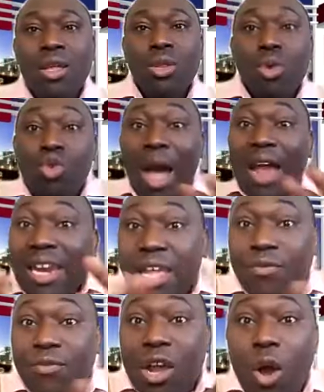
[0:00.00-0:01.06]
So you are
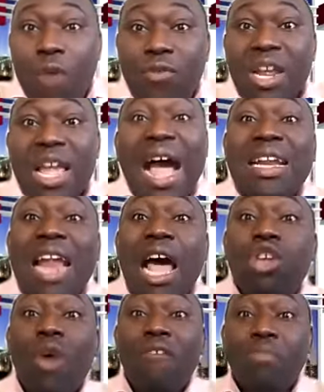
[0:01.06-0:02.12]
leaving covering, and now
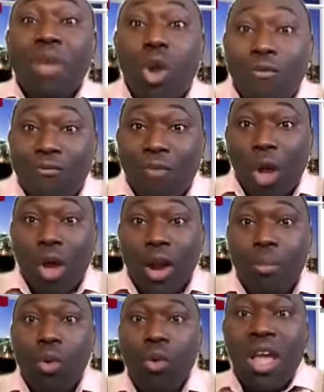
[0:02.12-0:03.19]
you have become
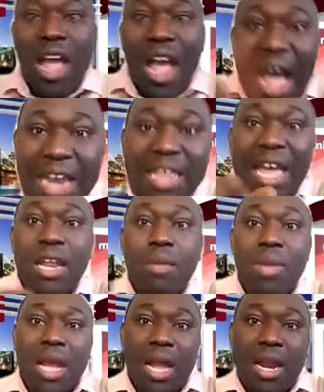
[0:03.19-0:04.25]
vulnerable, and the
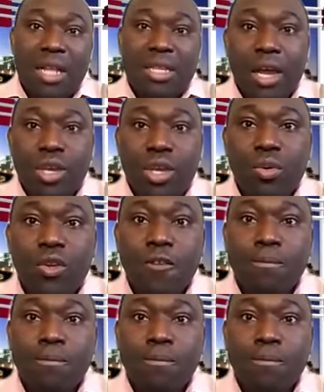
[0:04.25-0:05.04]
enemy can attack you.